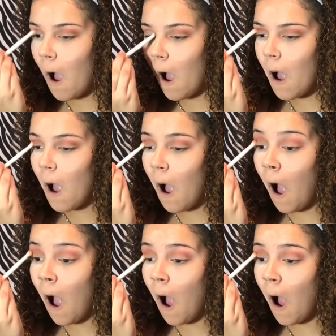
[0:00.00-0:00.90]
Now
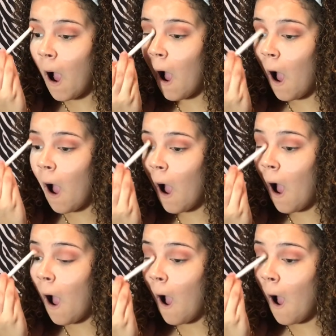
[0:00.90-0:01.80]
going in with the
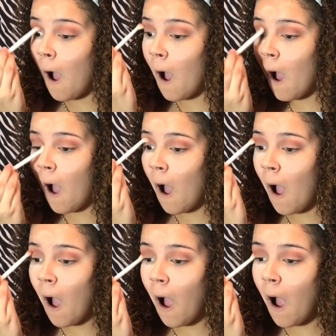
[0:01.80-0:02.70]
same Wet n
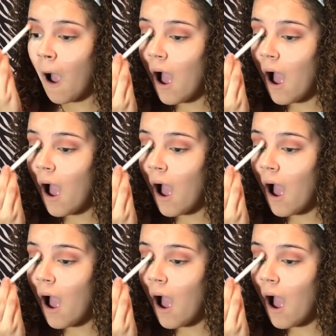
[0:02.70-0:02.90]
Wild brush,